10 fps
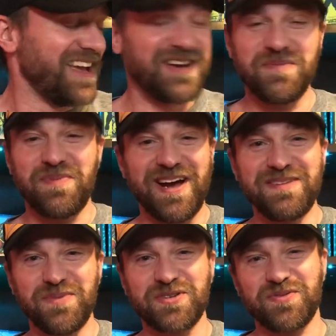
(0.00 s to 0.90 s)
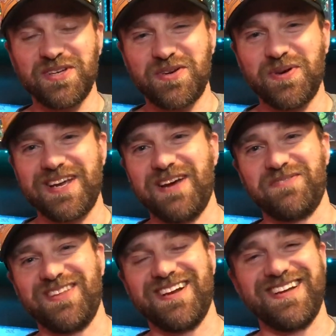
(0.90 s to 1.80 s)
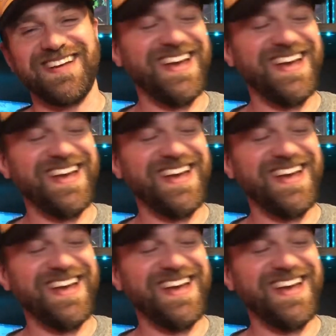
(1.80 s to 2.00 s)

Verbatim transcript: end up buying books really quick after that. I,